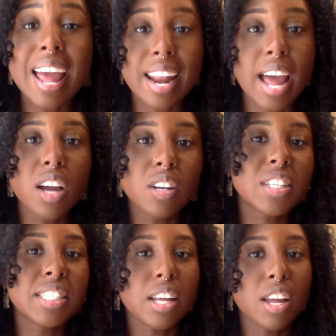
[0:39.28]
And I
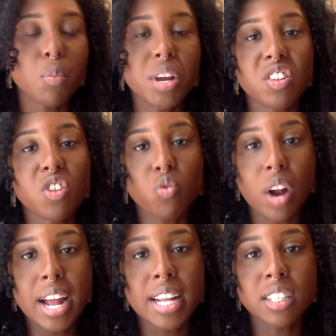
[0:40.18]
understand where this
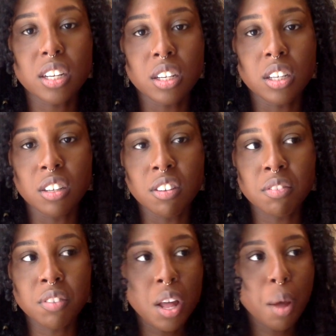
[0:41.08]
rise of
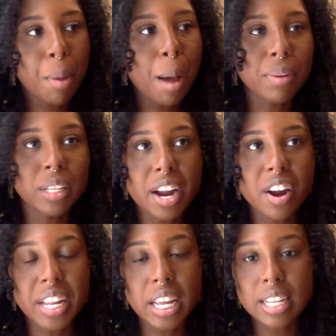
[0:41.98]

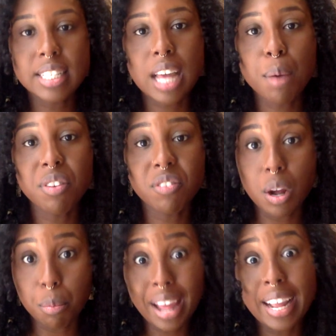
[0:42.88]
popularity is coming from.
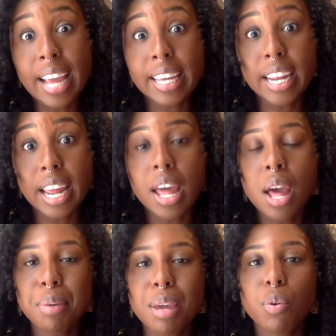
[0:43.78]
Like, I get it.
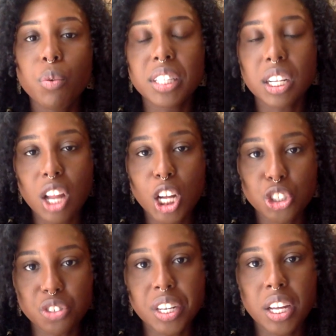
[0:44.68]
People want the
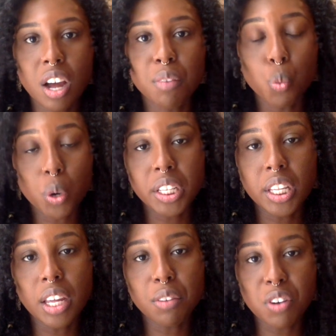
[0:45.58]
luxury of
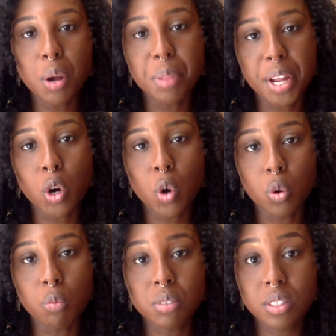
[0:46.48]
working from their
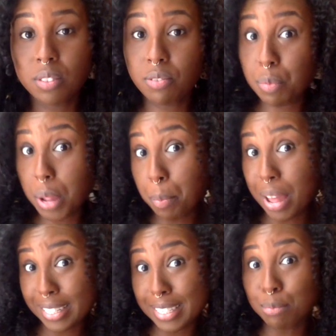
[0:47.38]
homes, from their
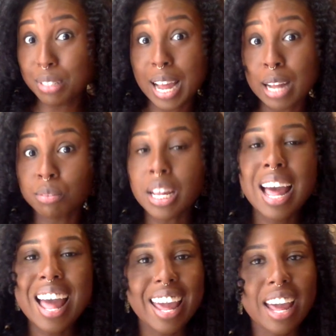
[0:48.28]
beds sometimes,
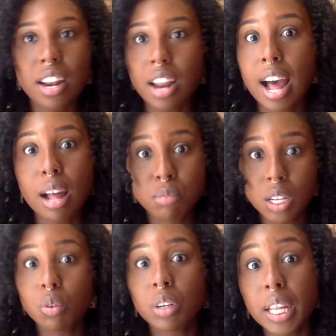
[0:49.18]
and I'm
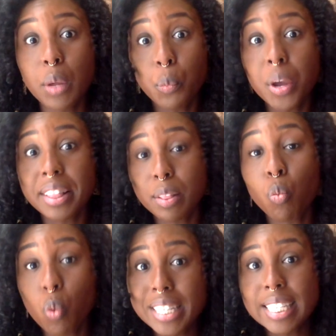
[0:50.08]
totally with
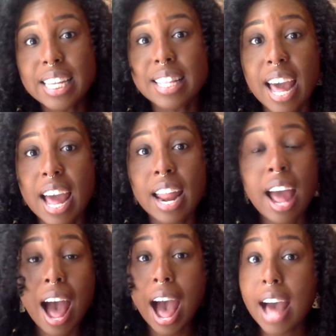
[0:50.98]
wanting that.
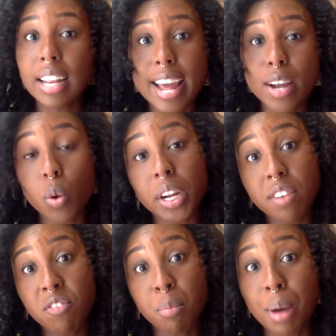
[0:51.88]
I like
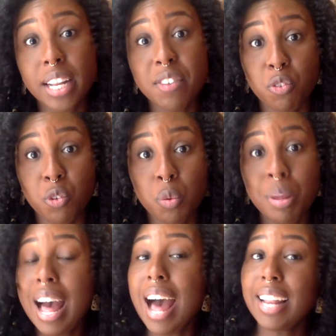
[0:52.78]
working from my living room.
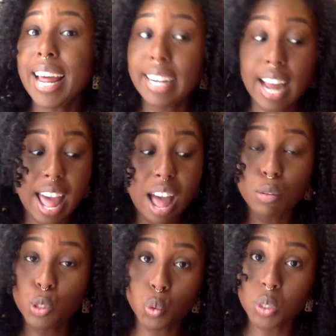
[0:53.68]
I like not
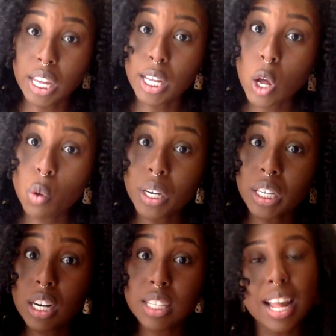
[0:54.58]
having to see
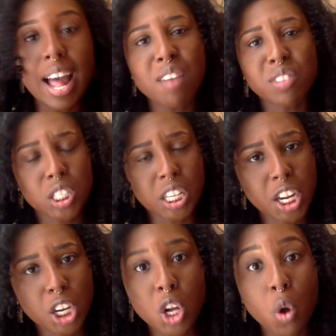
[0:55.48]
coworkers, not having to
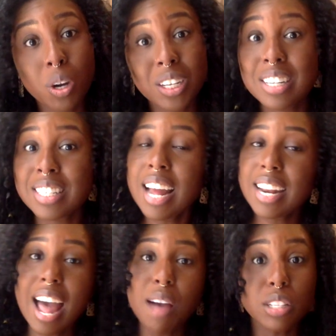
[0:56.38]
hear coworkers,
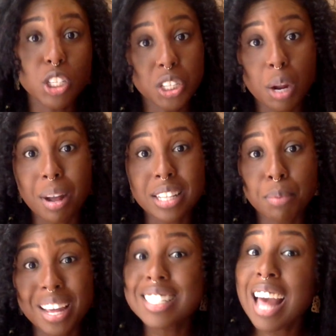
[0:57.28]
not having to share my
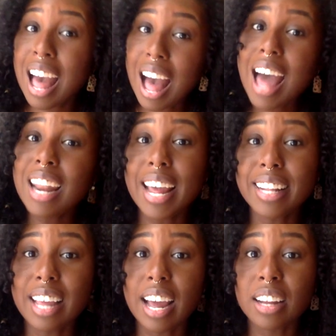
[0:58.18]
space. I like
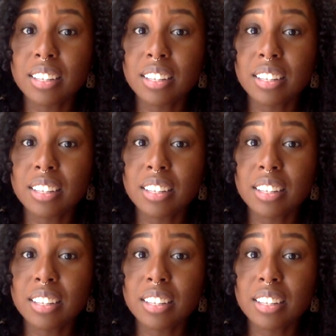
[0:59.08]
that.